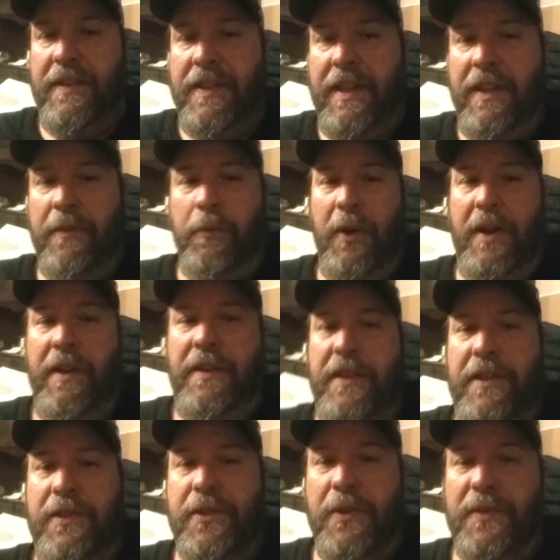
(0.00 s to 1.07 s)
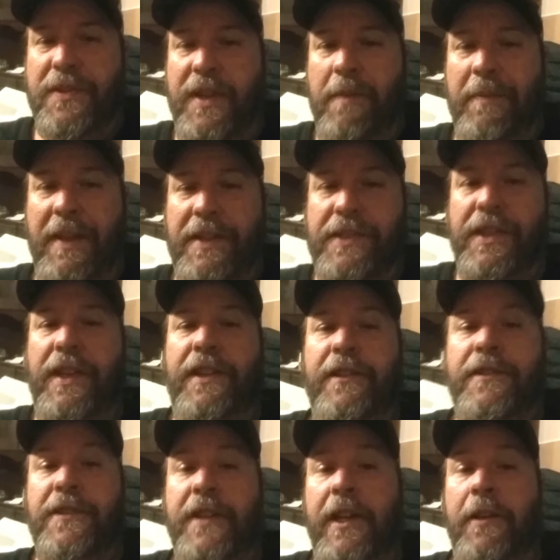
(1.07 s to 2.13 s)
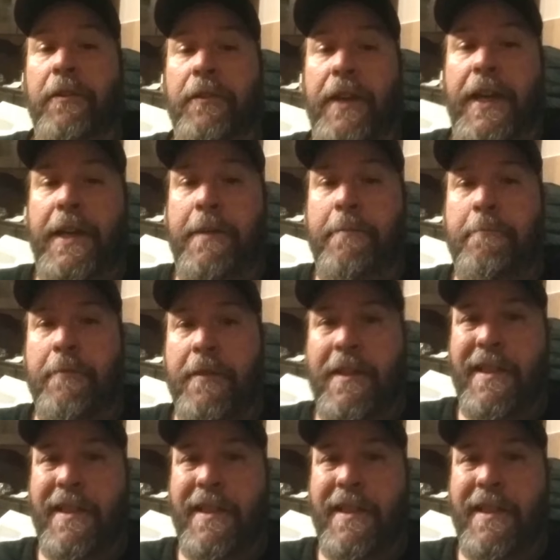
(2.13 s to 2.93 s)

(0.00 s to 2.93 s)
Yeah, the one in New Jersey. I'm not saying his channel name.